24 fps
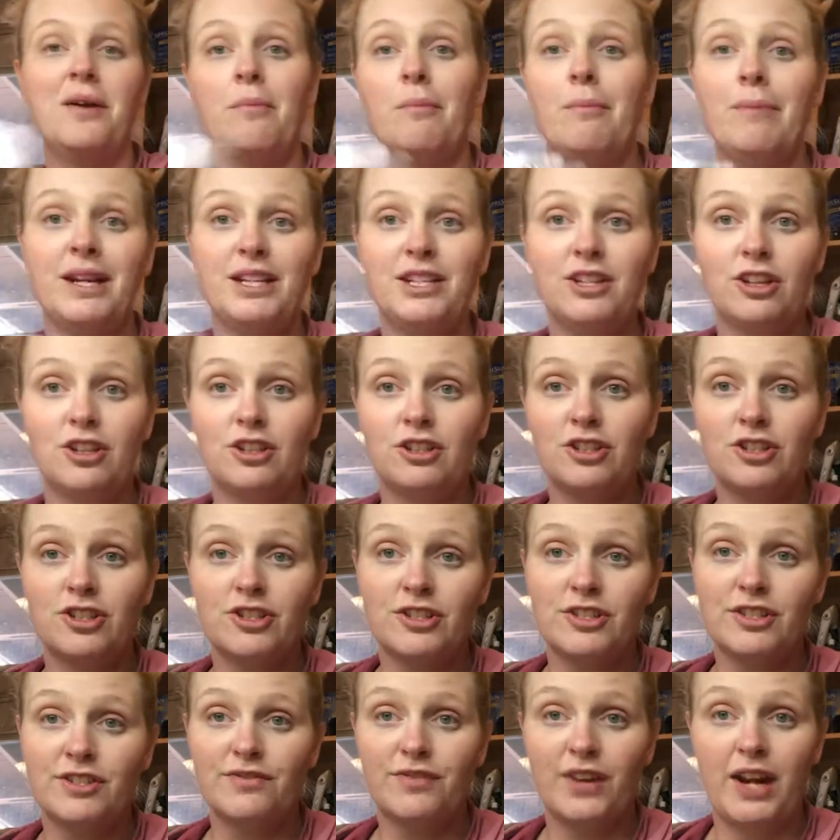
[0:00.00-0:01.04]
my
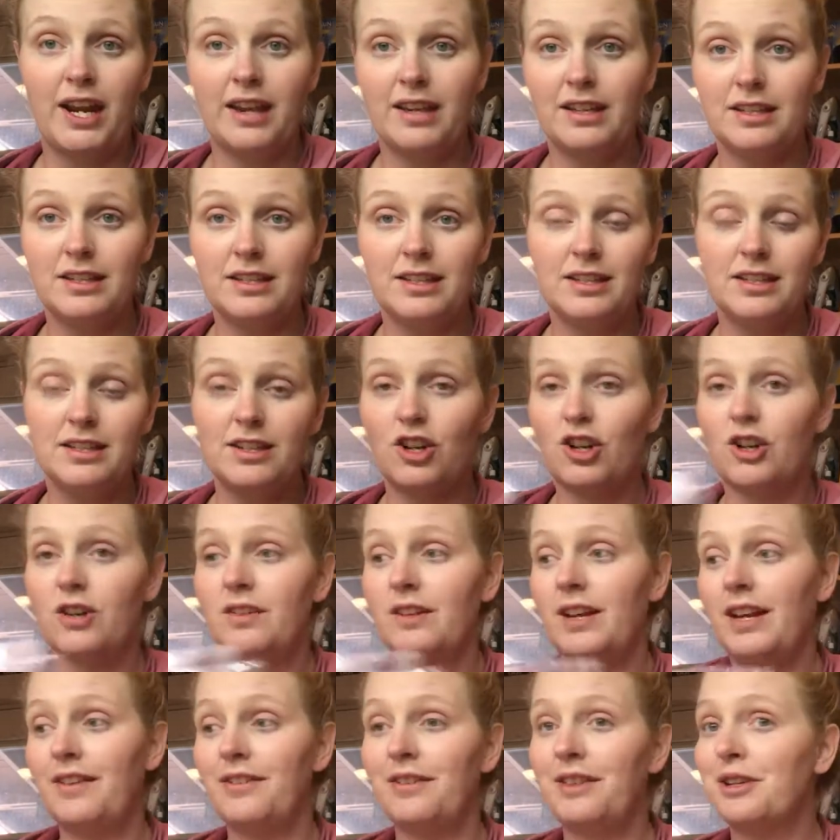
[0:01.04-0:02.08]
daughter's friends or
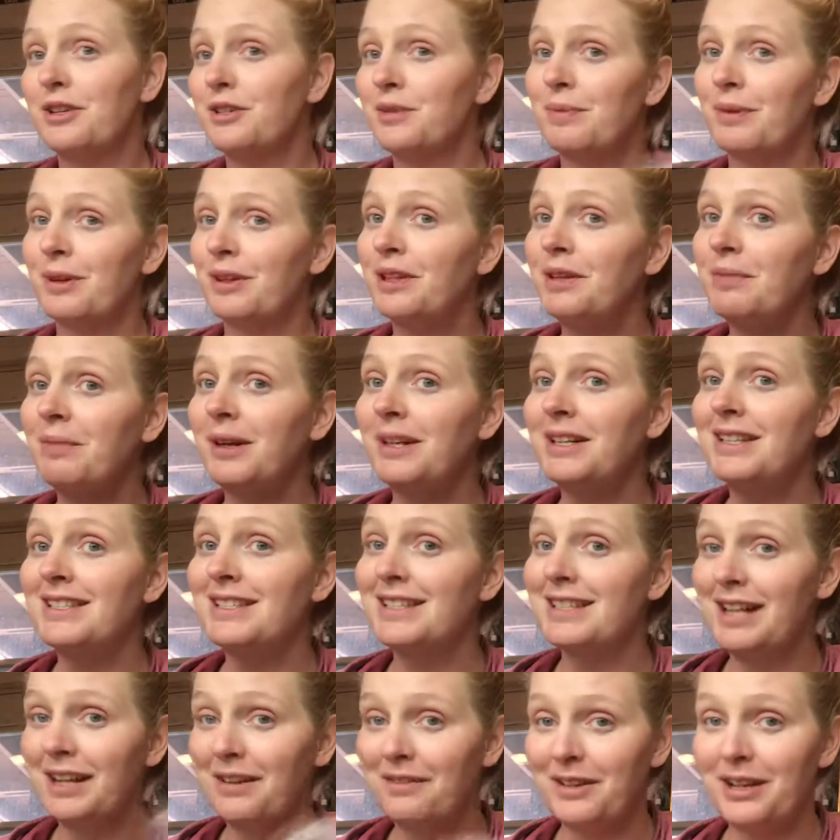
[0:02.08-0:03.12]
if there's birthday parties
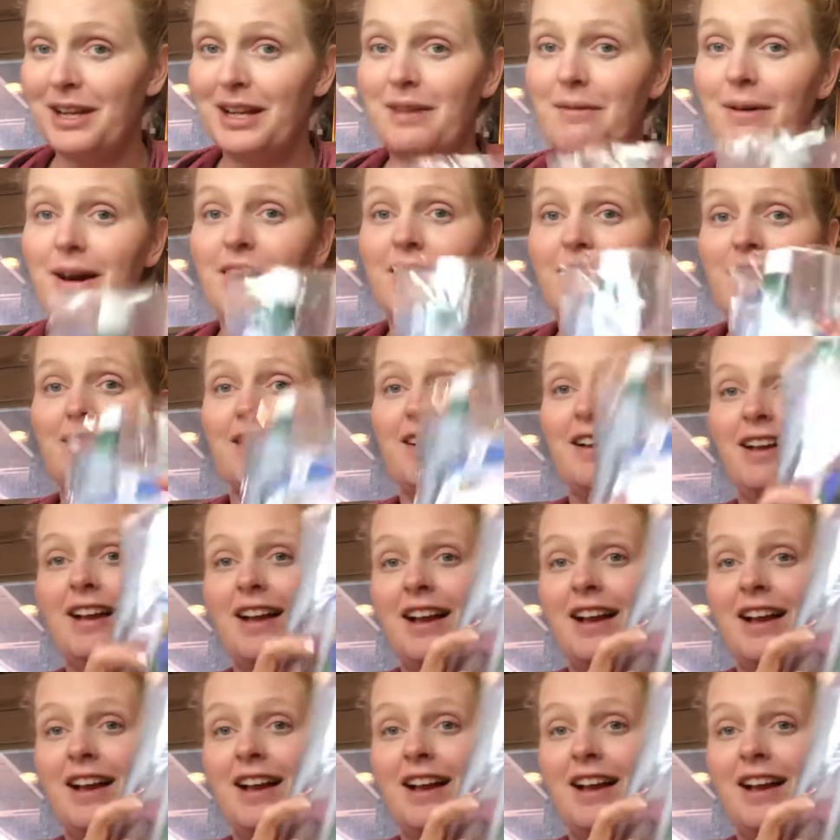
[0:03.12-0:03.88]
that I forget about